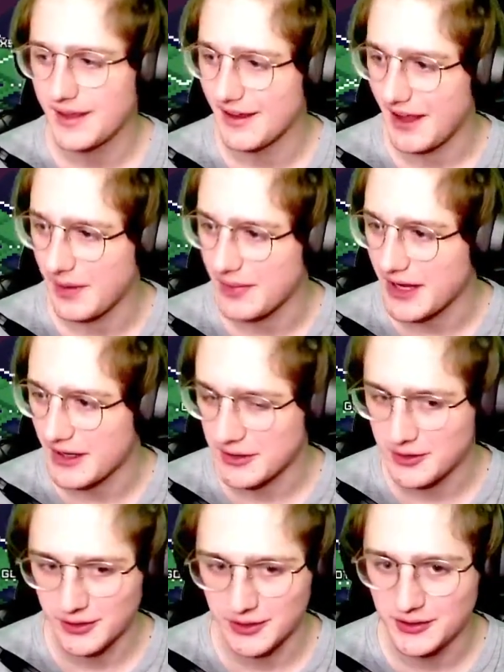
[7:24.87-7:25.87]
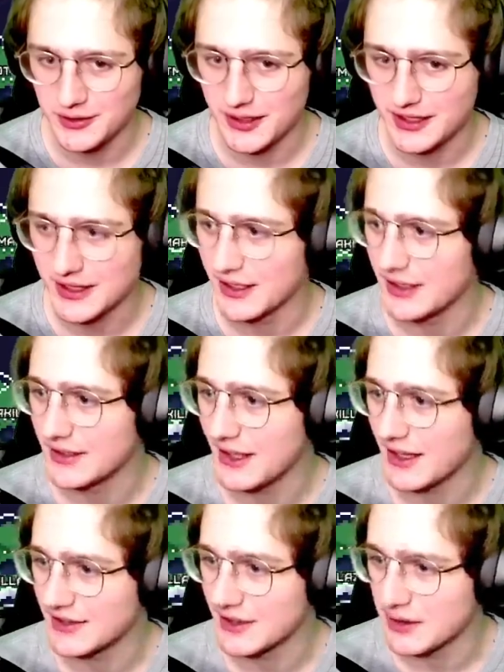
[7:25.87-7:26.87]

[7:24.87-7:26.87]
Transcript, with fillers: It'd be kind of cool to do like a, a secret